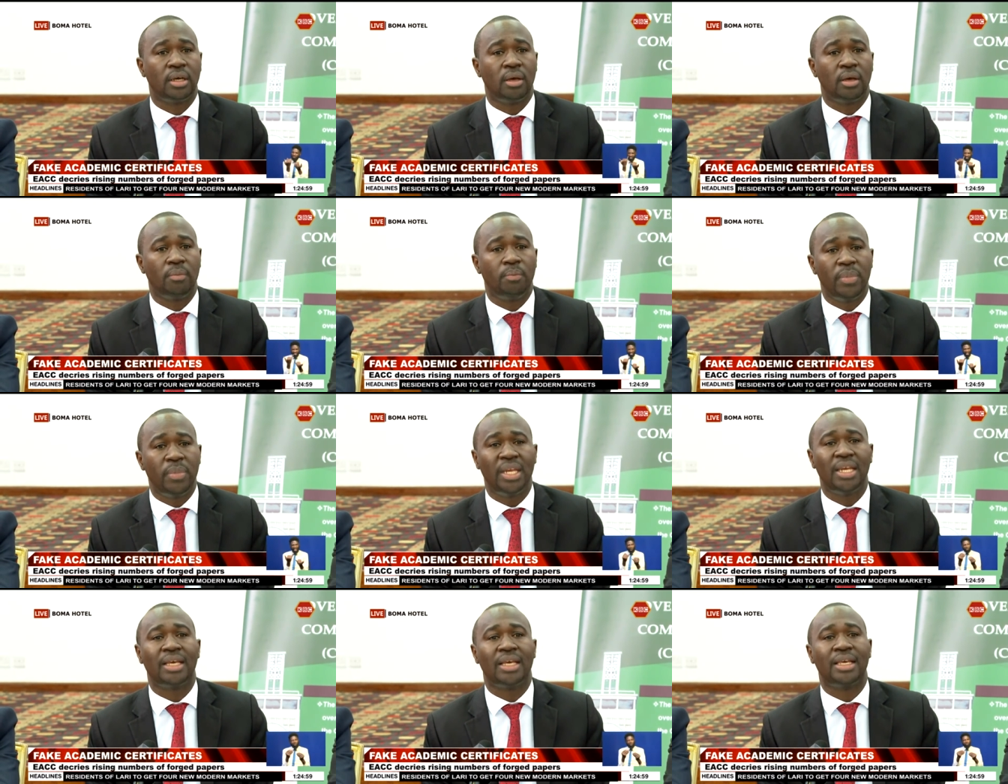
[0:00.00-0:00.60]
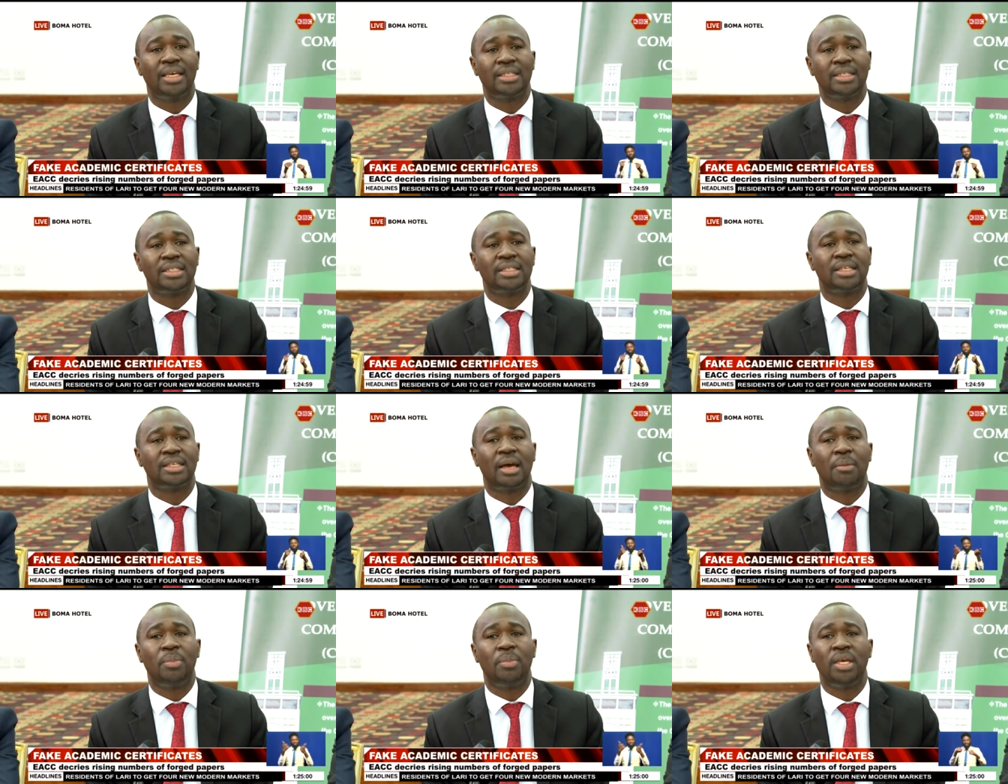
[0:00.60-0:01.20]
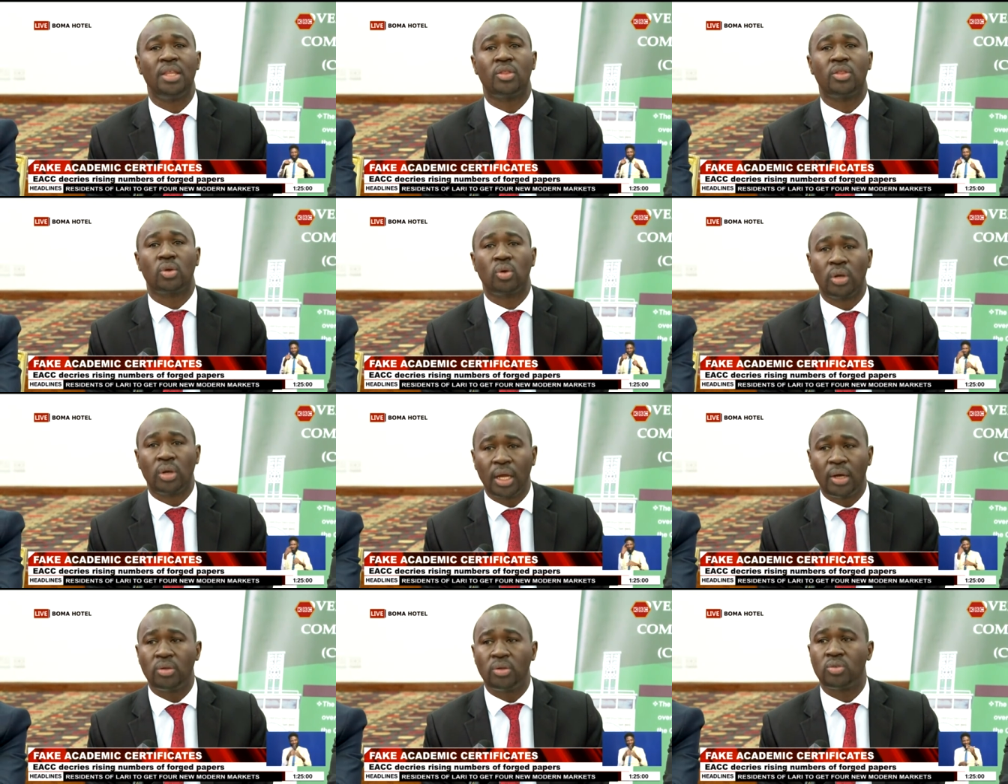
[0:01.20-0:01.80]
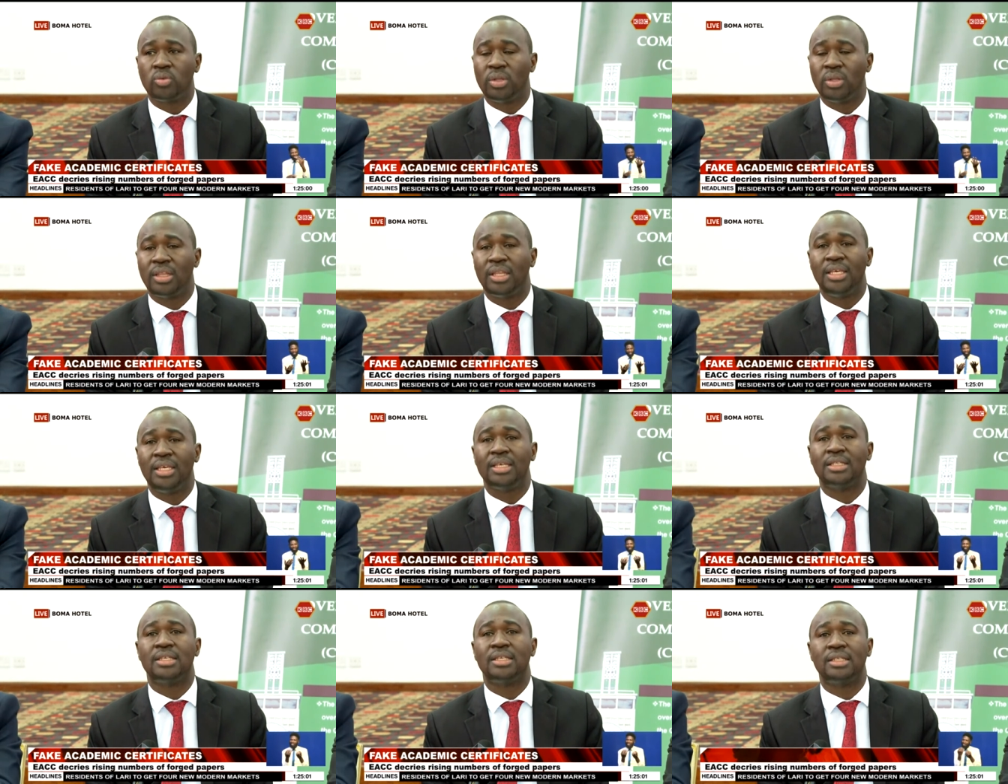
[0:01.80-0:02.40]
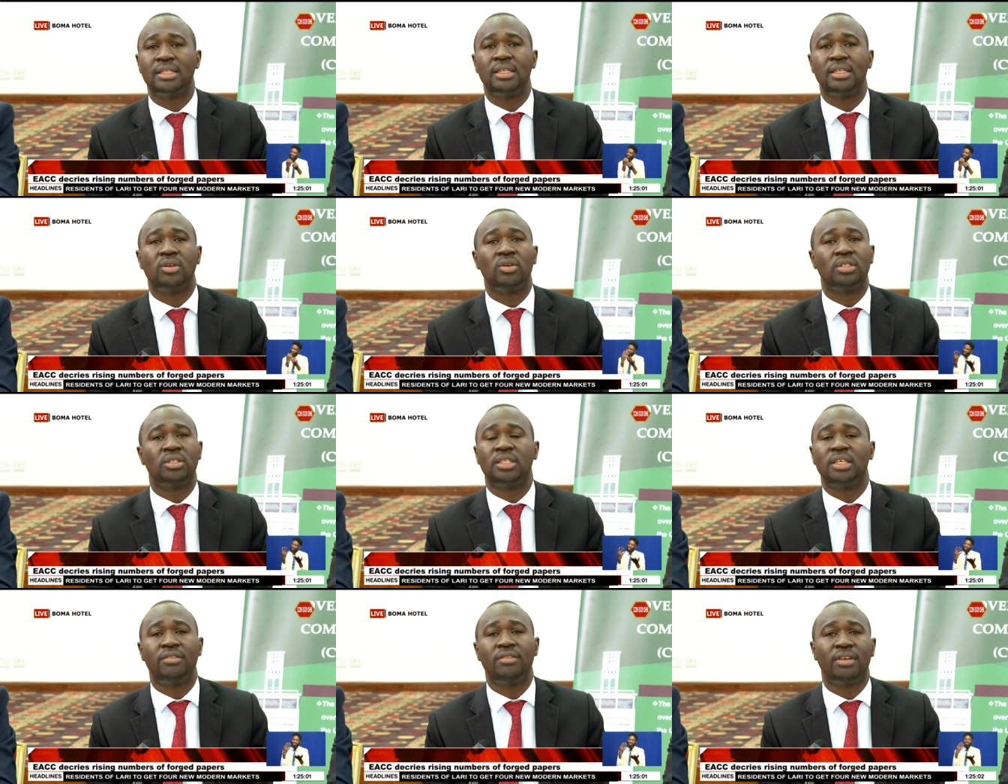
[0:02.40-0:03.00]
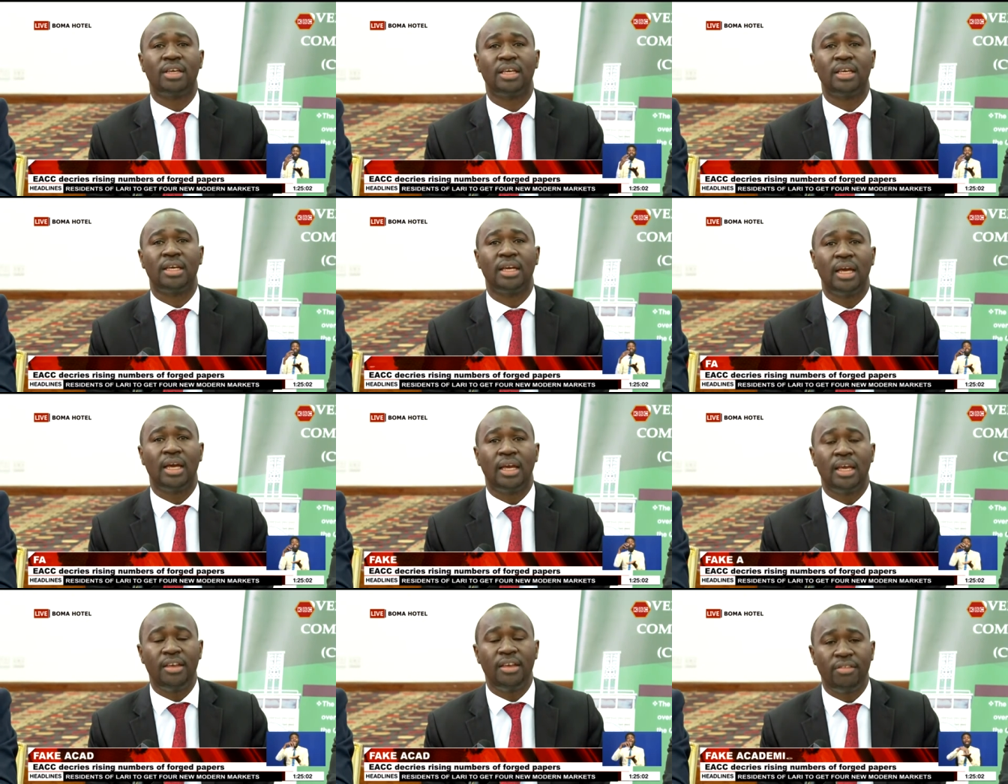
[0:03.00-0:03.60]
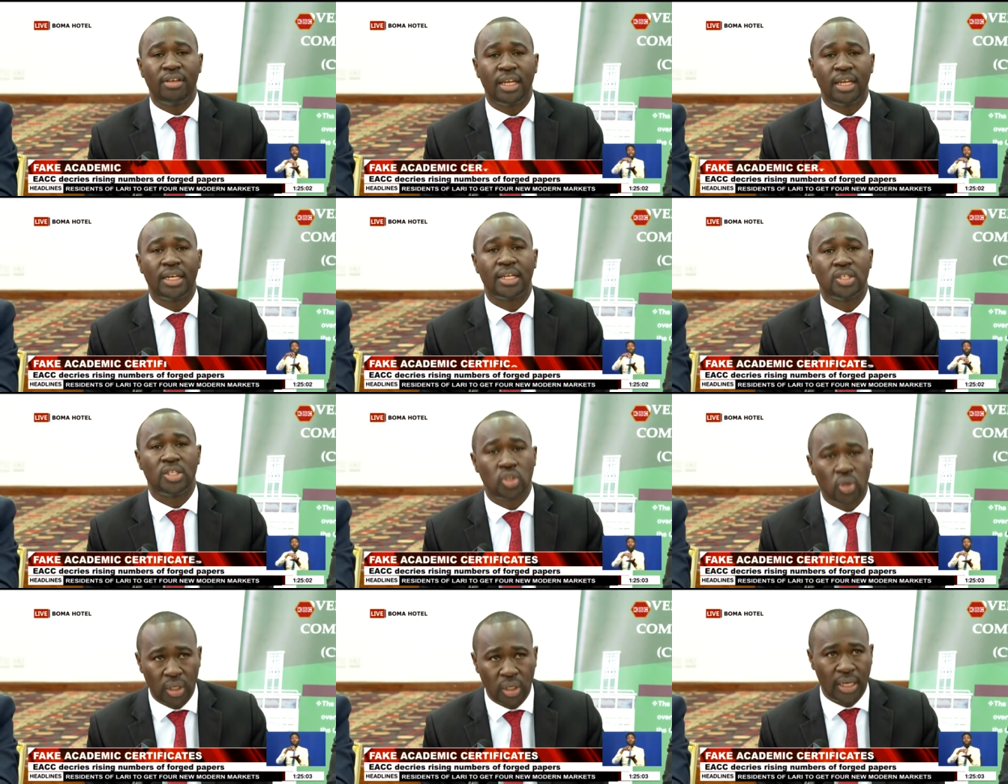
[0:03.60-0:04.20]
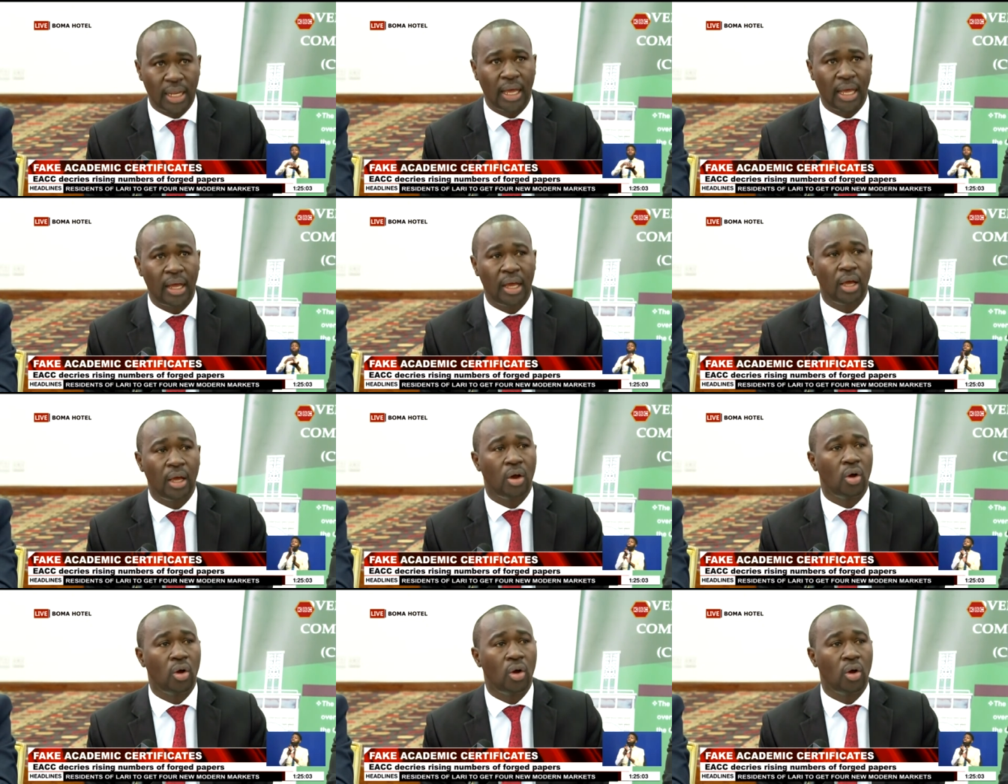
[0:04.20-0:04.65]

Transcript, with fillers: Many cases are being thrown out with EACC not giving even a rejoinder